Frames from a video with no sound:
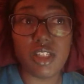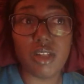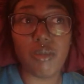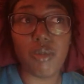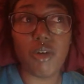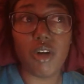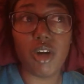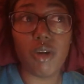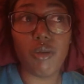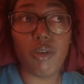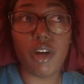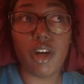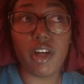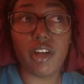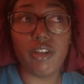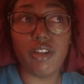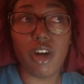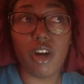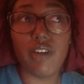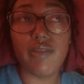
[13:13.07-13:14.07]
to the point where
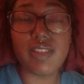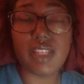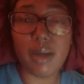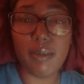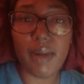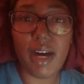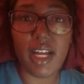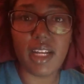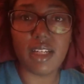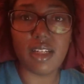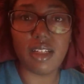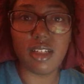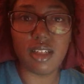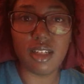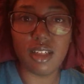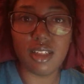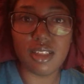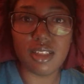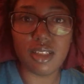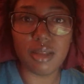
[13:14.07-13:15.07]
you know if somebody
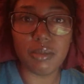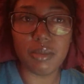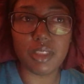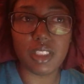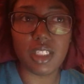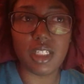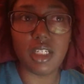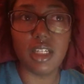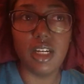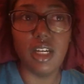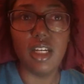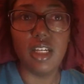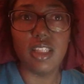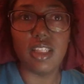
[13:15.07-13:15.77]
does something